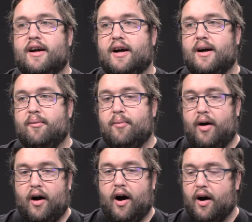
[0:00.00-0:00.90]
The
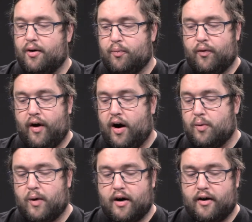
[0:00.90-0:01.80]

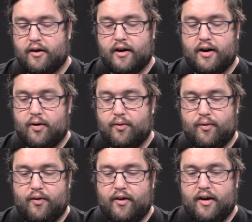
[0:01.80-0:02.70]
hardware,
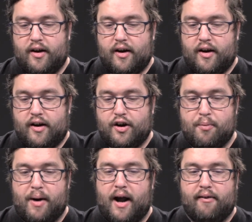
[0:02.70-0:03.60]
you
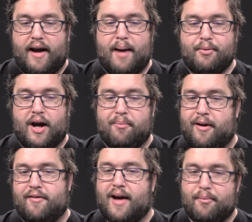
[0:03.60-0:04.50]
buy a laptop
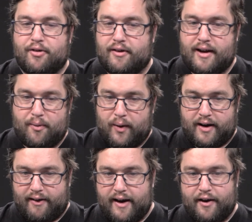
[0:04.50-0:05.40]
and it's obsolete a
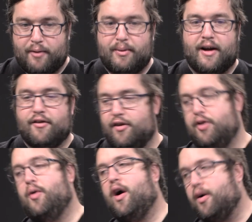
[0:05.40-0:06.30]
week later because the
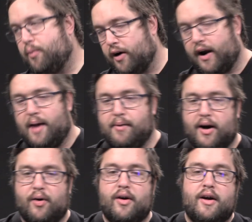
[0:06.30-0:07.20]
new hardware came
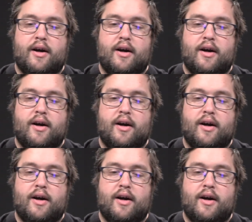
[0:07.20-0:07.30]
out.